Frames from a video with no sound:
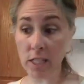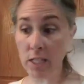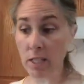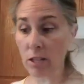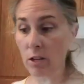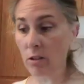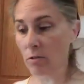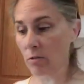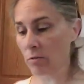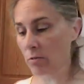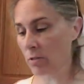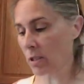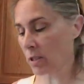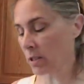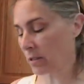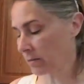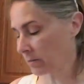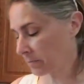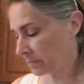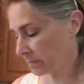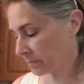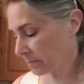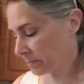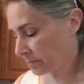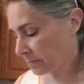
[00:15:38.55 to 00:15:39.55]
those.
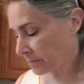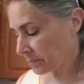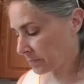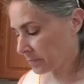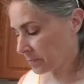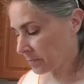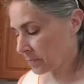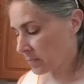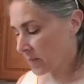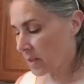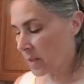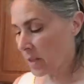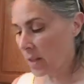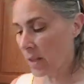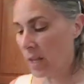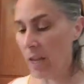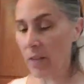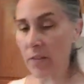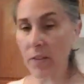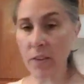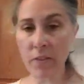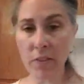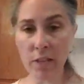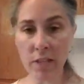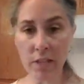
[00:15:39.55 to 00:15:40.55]
And
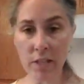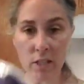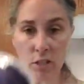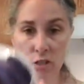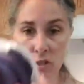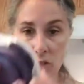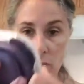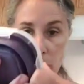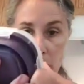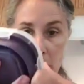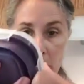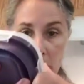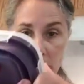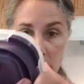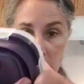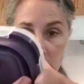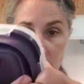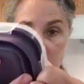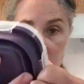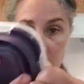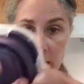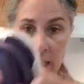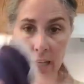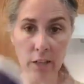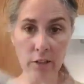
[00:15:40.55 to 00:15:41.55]
then this is your pound
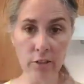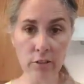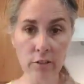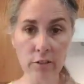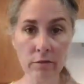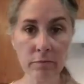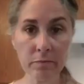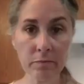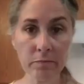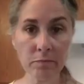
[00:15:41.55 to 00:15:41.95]
container.